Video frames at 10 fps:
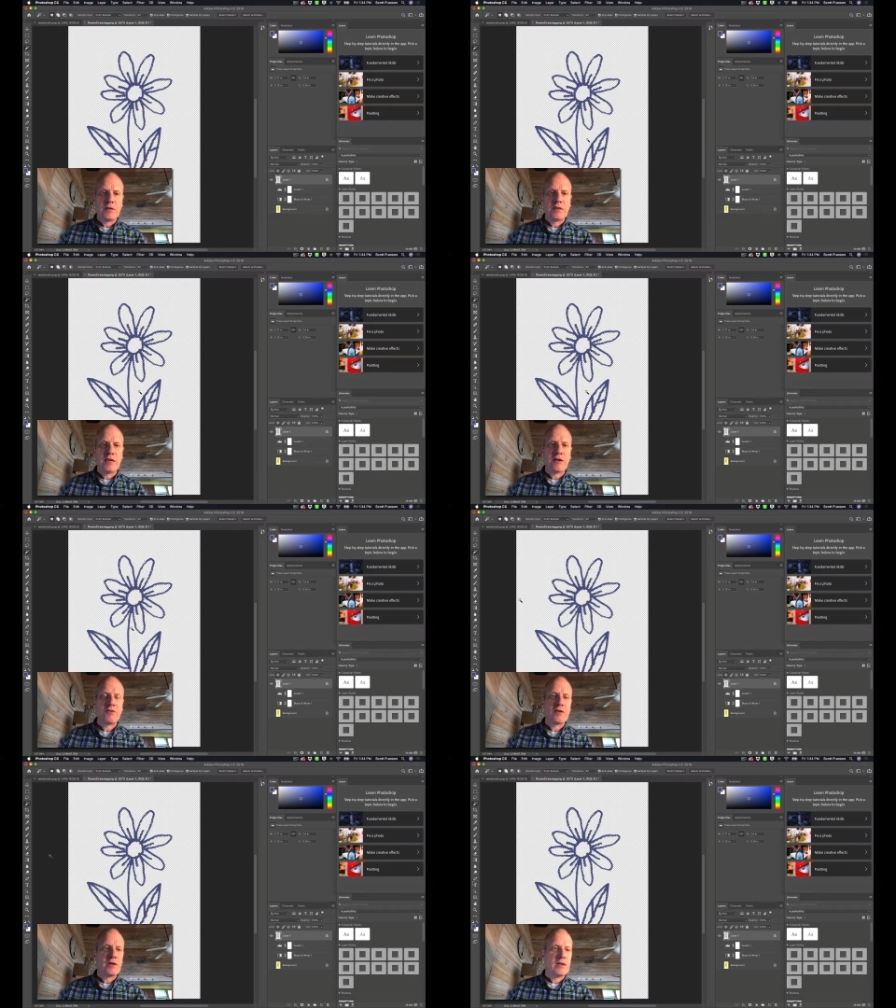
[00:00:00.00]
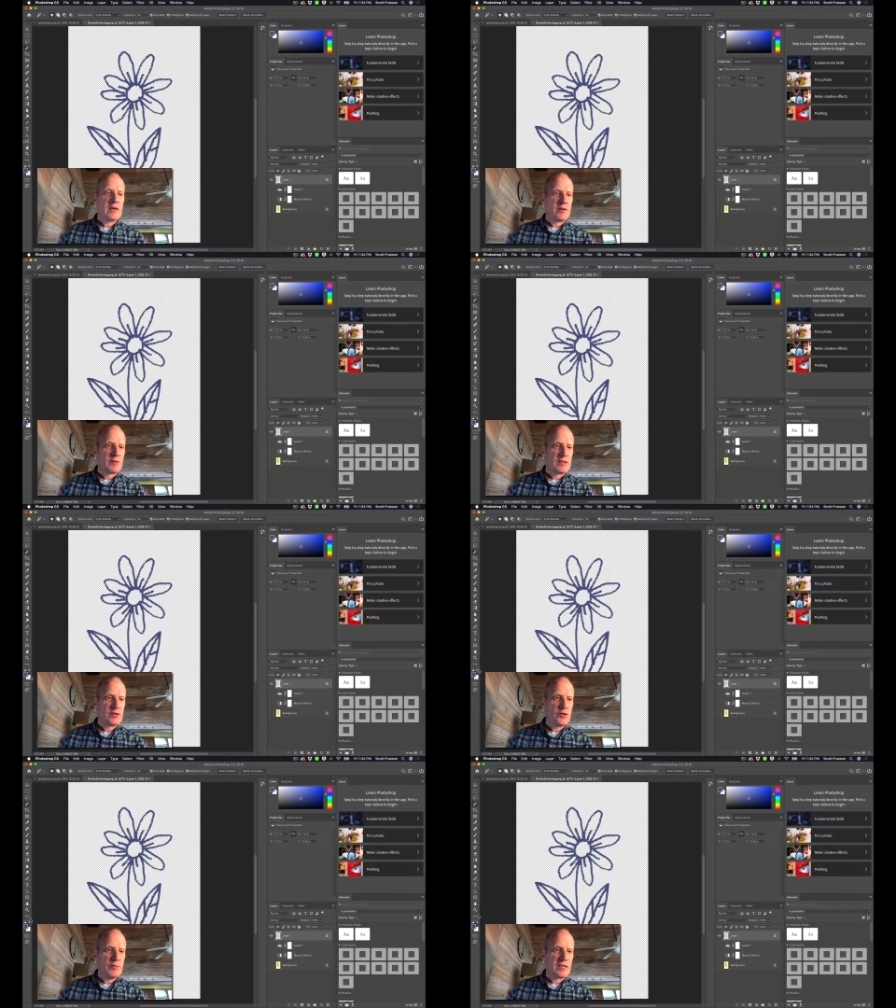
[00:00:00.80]
Now let's
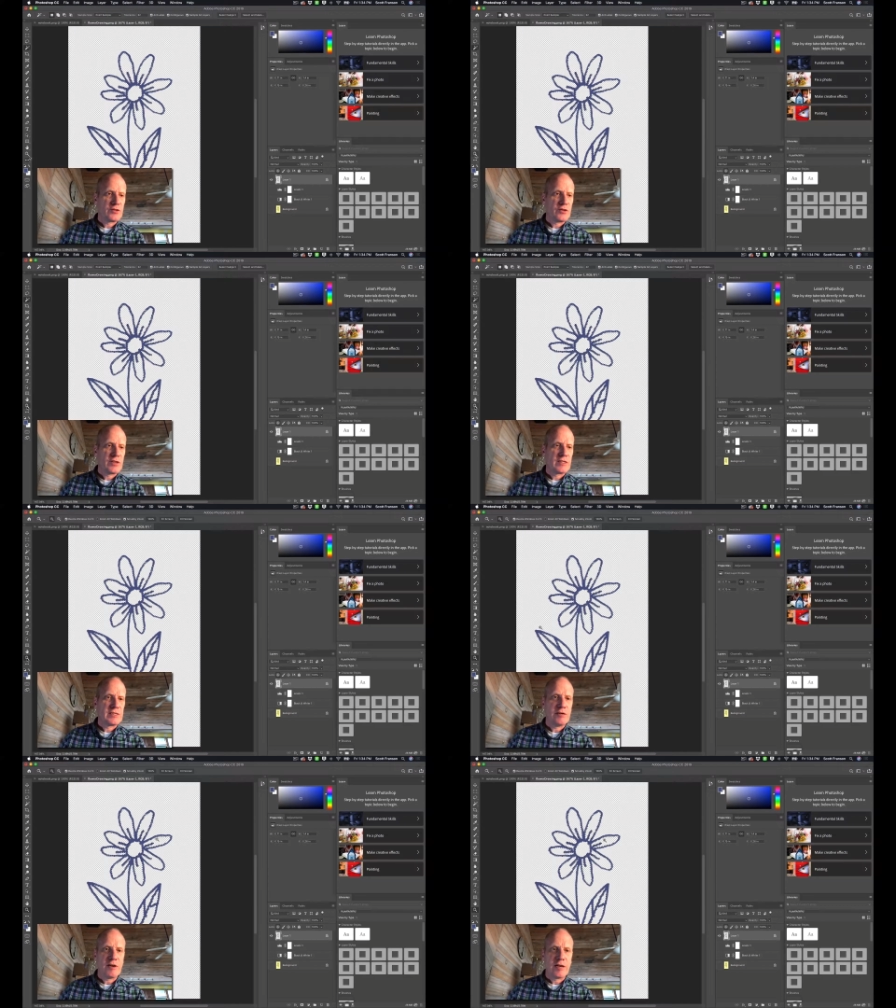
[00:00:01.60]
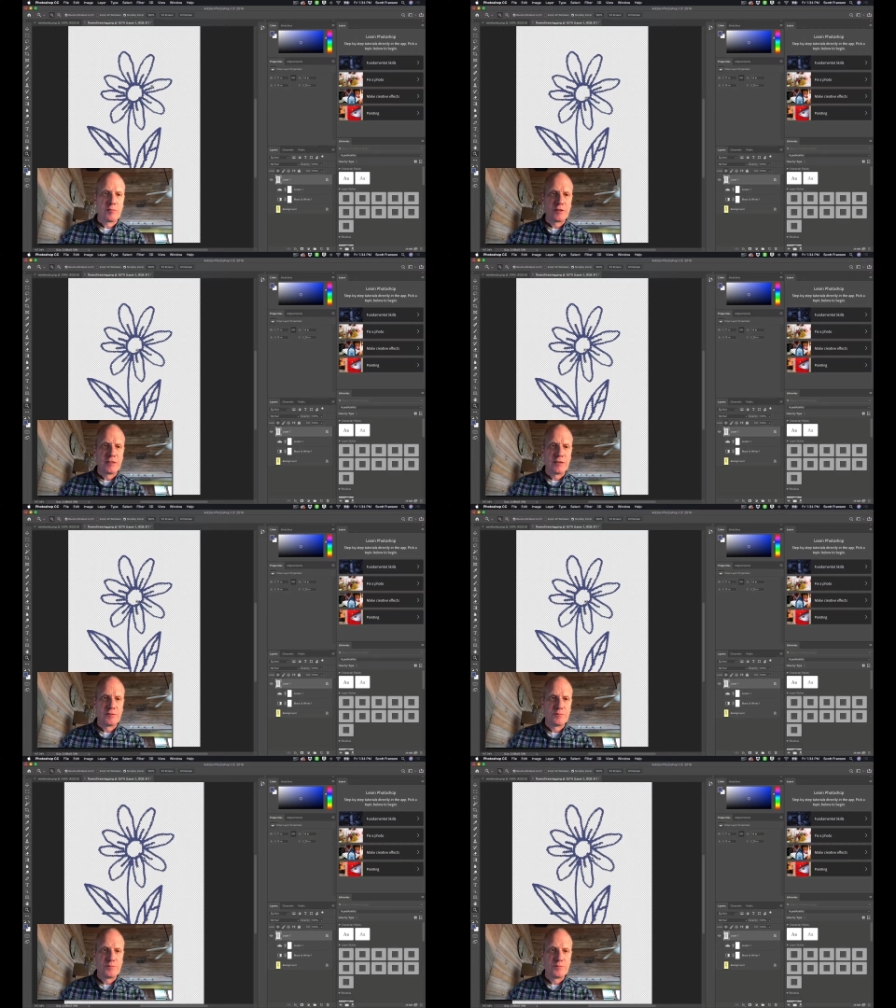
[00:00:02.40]
zoom in so you can see what happens here.